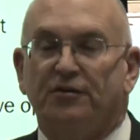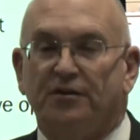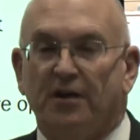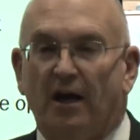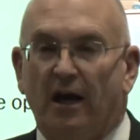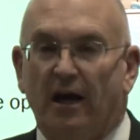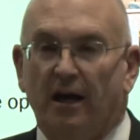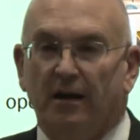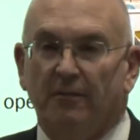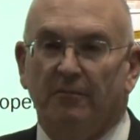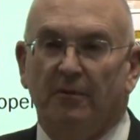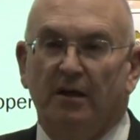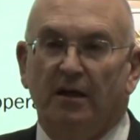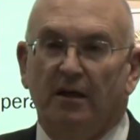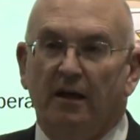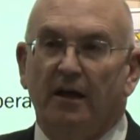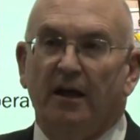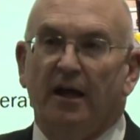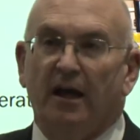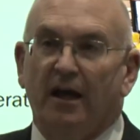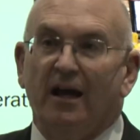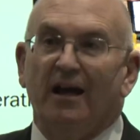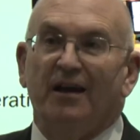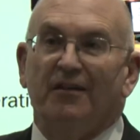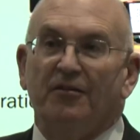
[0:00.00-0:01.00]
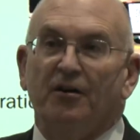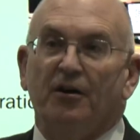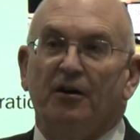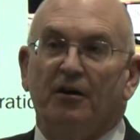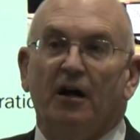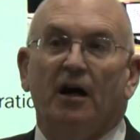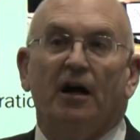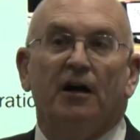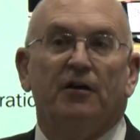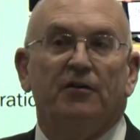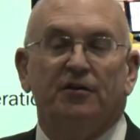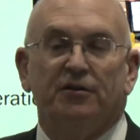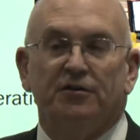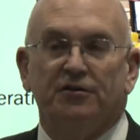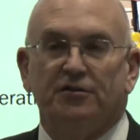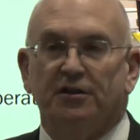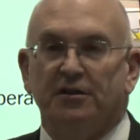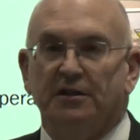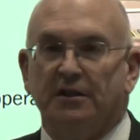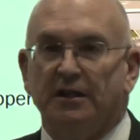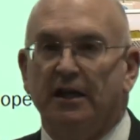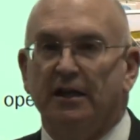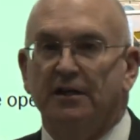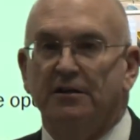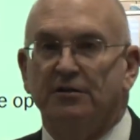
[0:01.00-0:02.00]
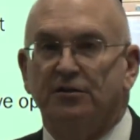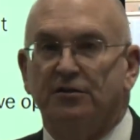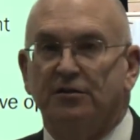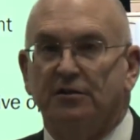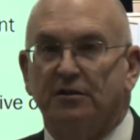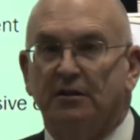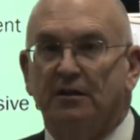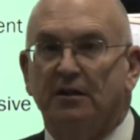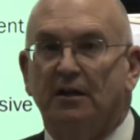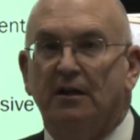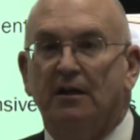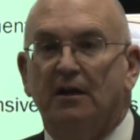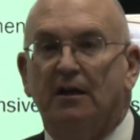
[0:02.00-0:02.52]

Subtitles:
time. There are others in the agency.